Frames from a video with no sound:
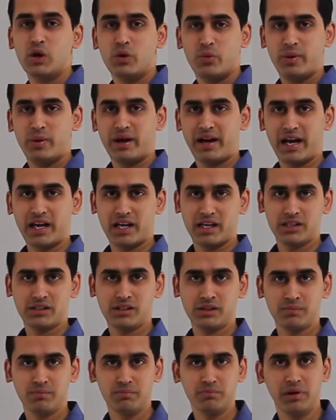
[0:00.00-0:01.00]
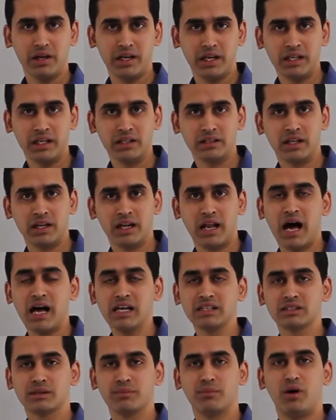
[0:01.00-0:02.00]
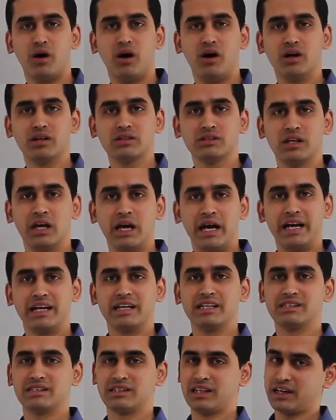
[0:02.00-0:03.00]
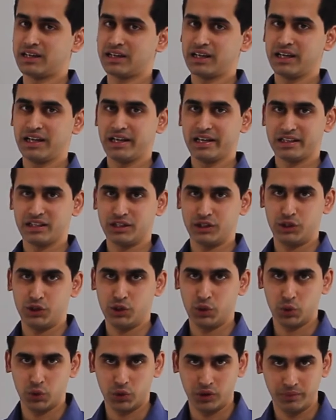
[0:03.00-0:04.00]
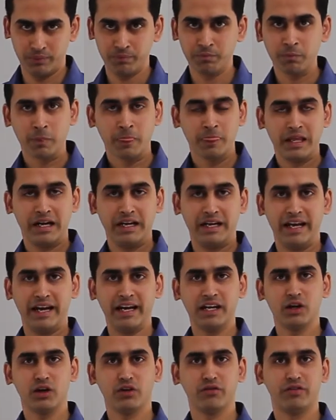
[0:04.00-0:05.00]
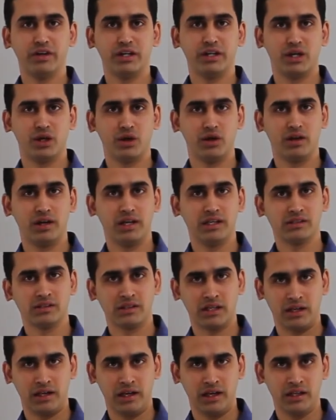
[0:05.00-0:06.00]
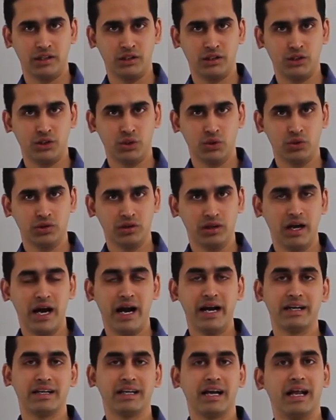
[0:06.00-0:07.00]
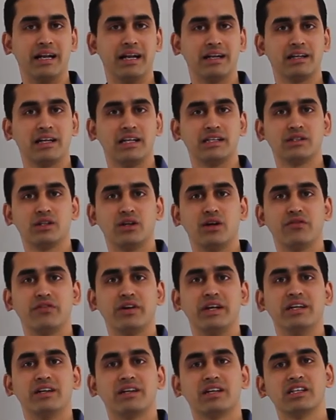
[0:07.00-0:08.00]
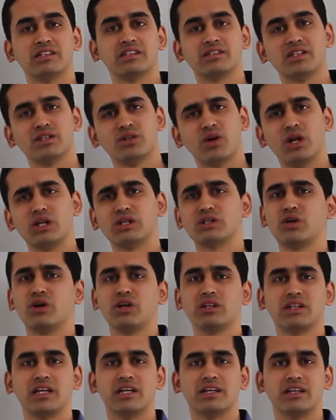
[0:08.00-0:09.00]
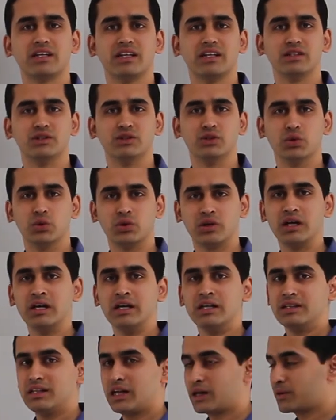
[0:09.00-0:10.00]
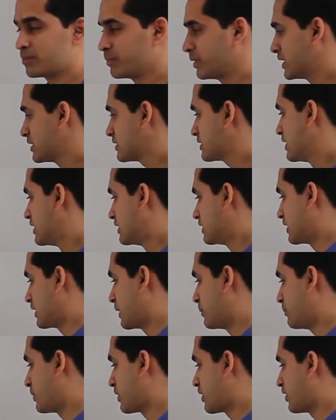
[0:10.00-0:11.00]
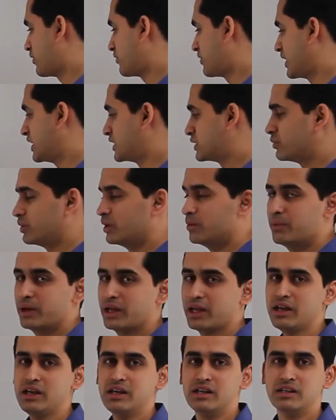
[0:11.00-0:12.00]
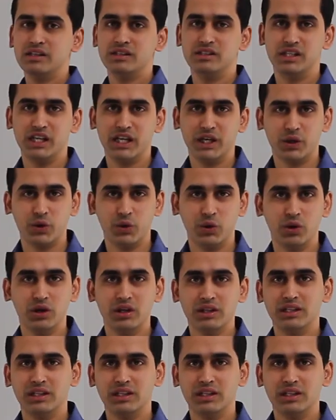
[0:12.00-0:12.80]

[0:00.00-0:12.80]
Whereas in the last box, it is 30th June. Date of withdrawal is 30th June and calculation of interest is also on 30th June. That means the number of days will be 0.